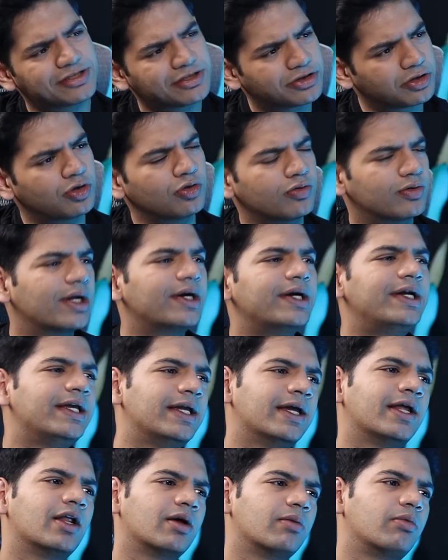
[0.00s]
Is it to do with the
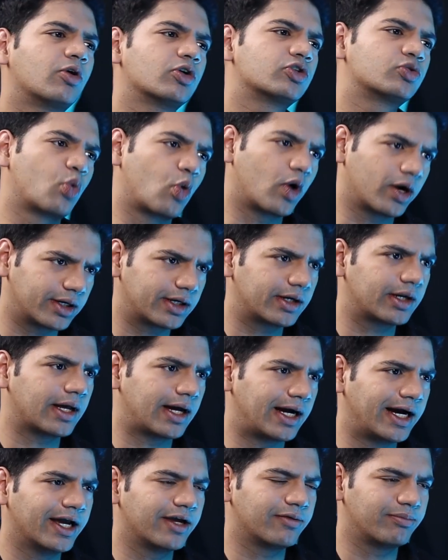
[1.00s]
DNA? Because what
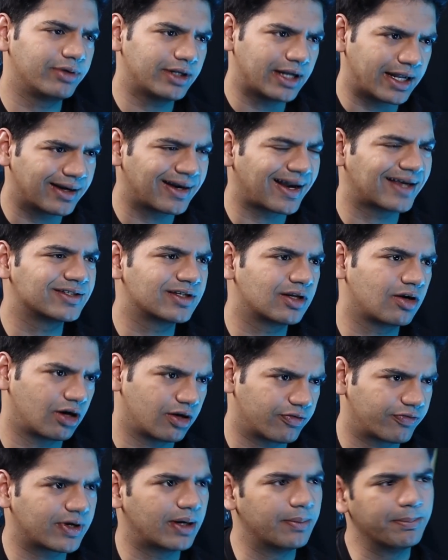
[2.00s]
I have been analyzing a lot
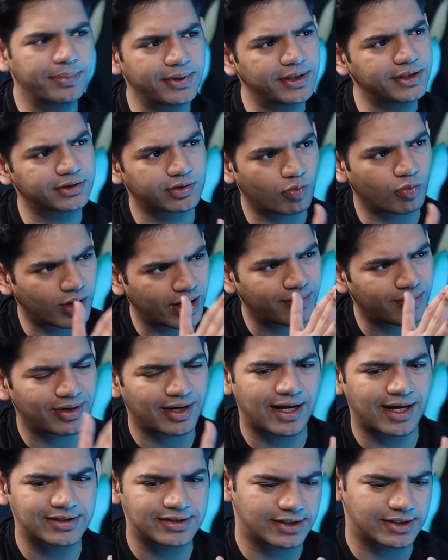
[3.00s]
of companies and what I'm
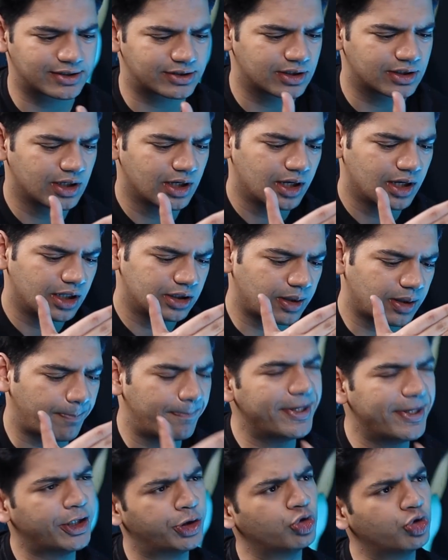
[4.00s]
realizing is the
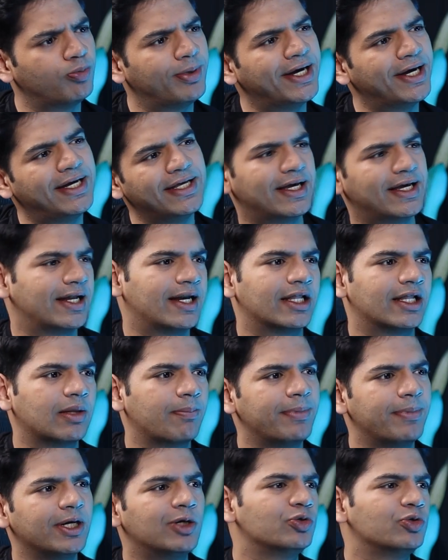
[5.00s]
B2B DNA and the
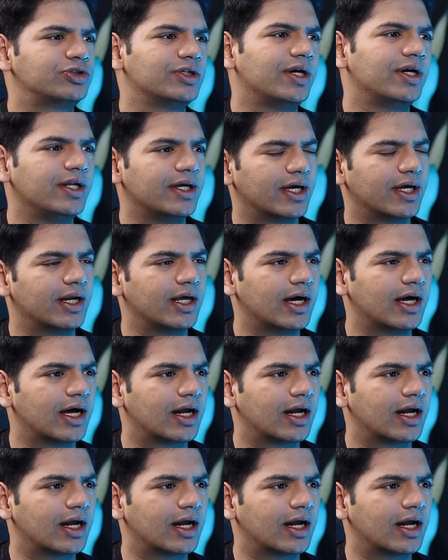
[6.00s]
B2C DNA